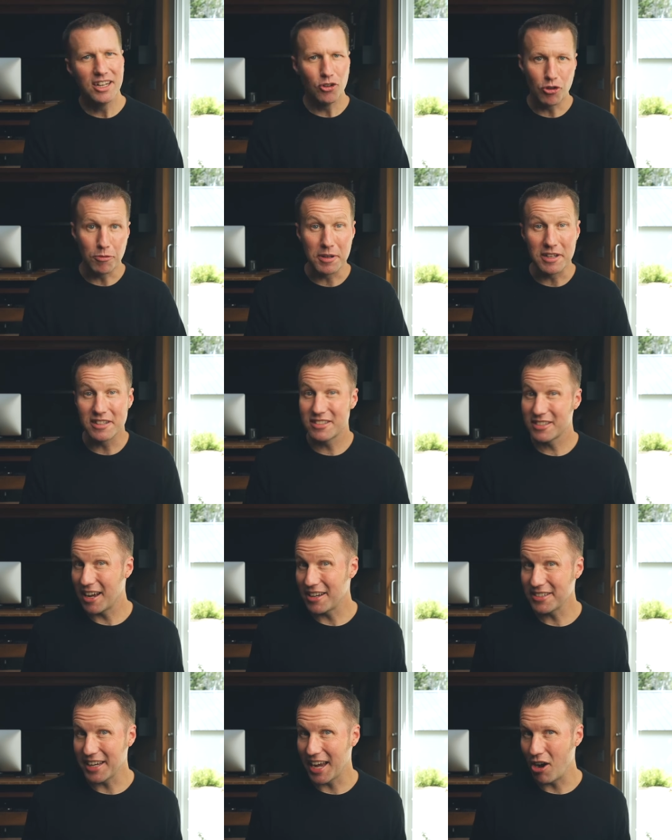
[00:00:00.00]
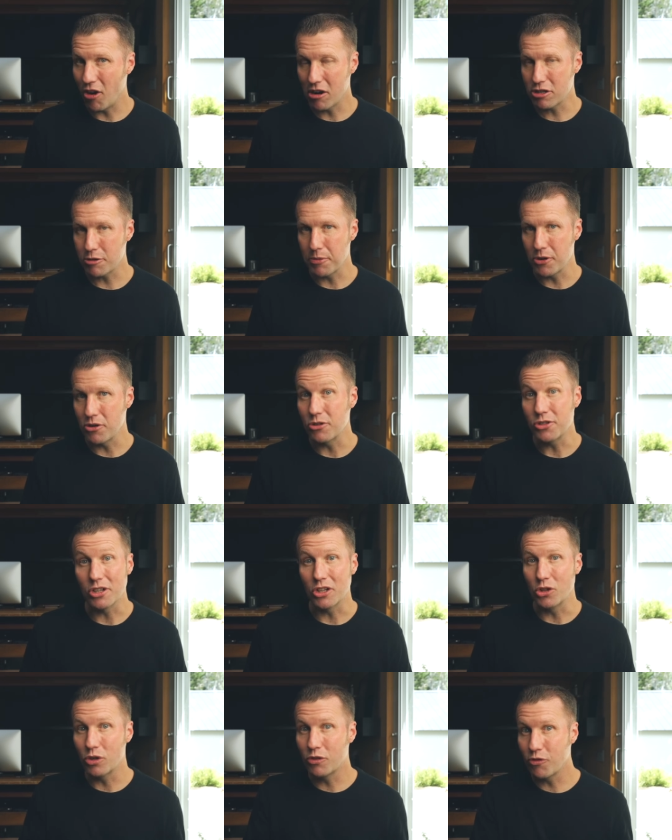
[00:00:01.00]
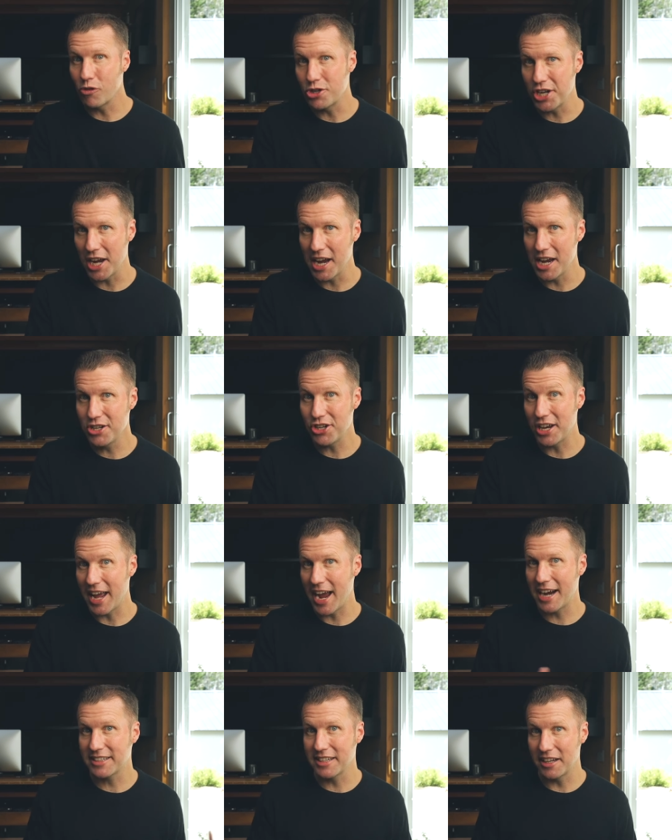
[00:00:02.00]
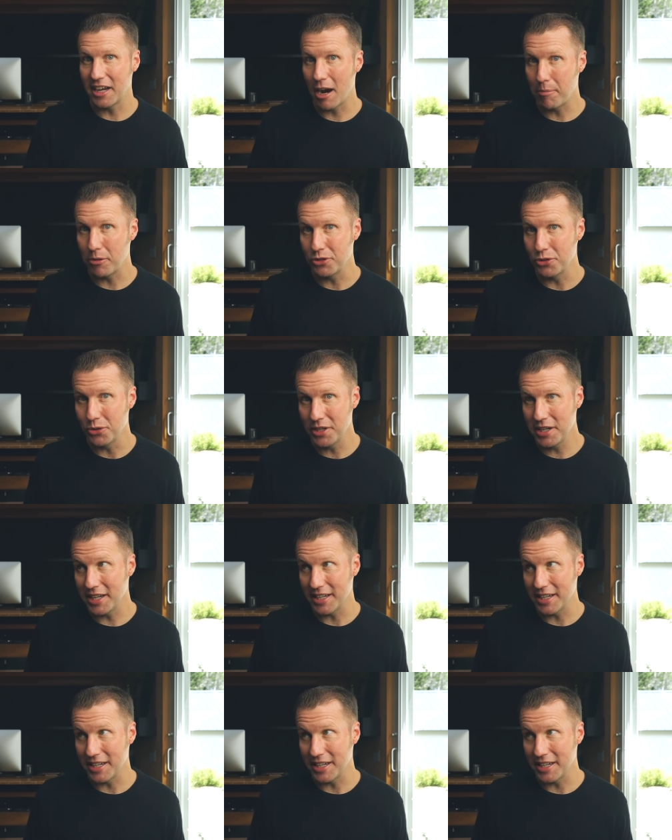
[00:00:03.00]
we've been discussing how entrepreneurs look for change and act on opportunity,